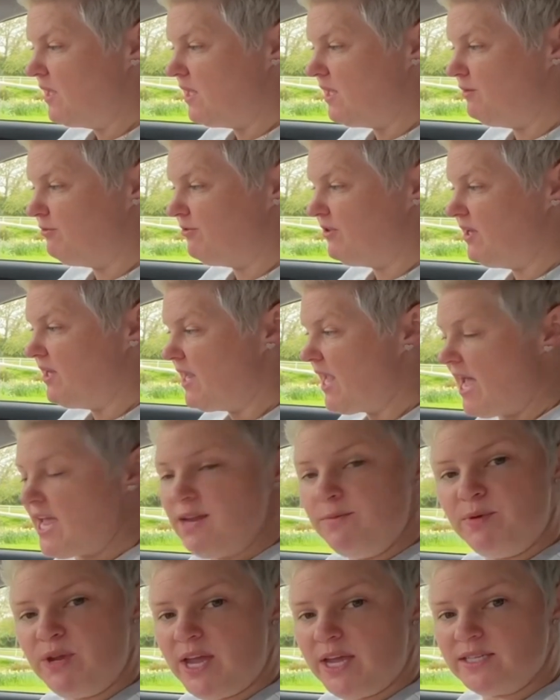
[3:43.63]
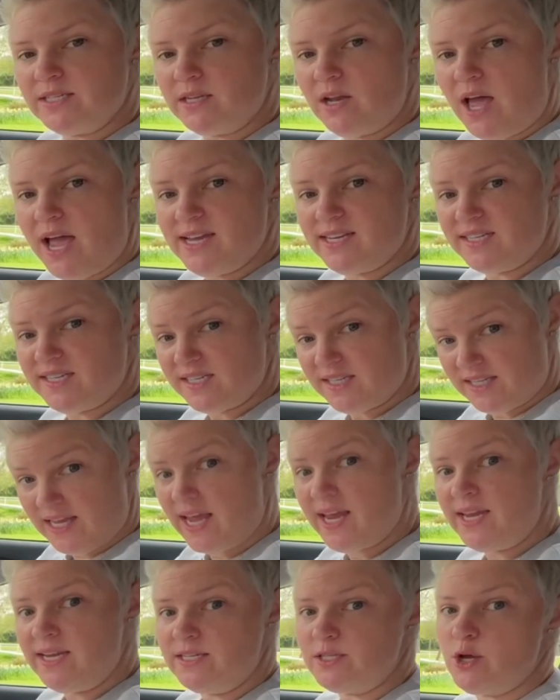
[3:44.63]
If the ABS light
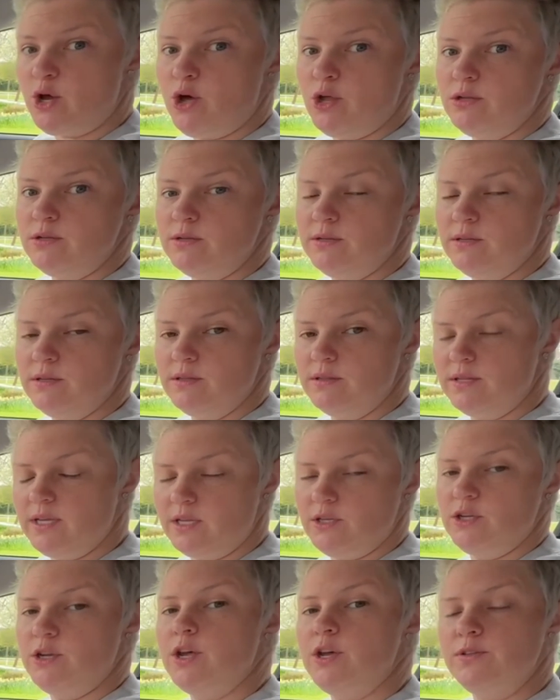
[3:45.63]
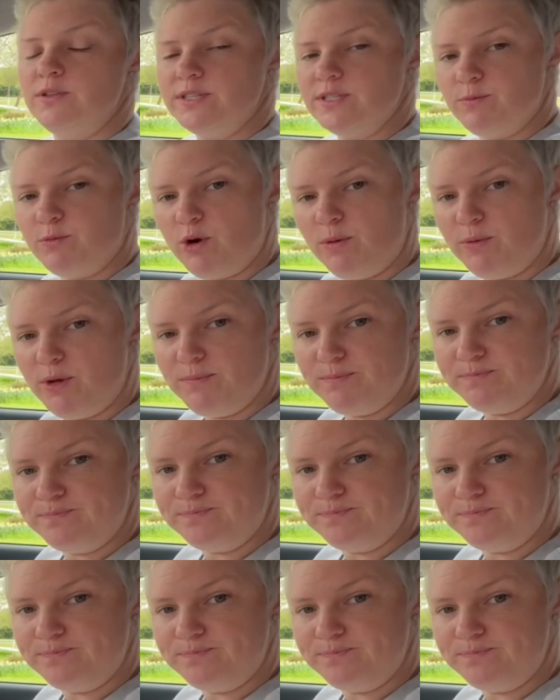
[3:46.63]
stays on, then you know there's a problem.